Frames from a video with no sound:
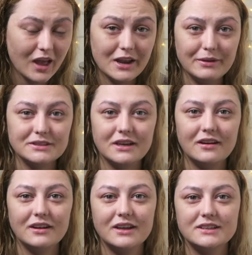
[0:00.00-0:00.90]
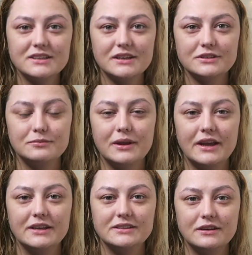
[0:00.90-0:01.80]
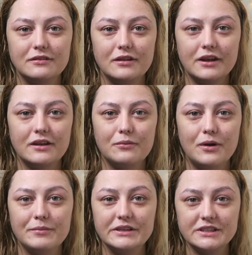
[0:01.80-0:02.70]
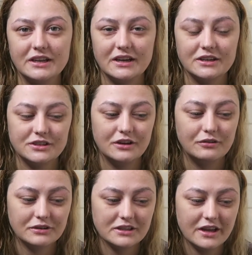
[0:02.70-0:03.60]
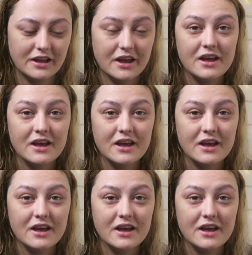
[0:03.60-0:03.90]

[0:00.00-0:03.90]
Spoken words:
anyways, I'm gonna insert some things of like what my skin actually looks like.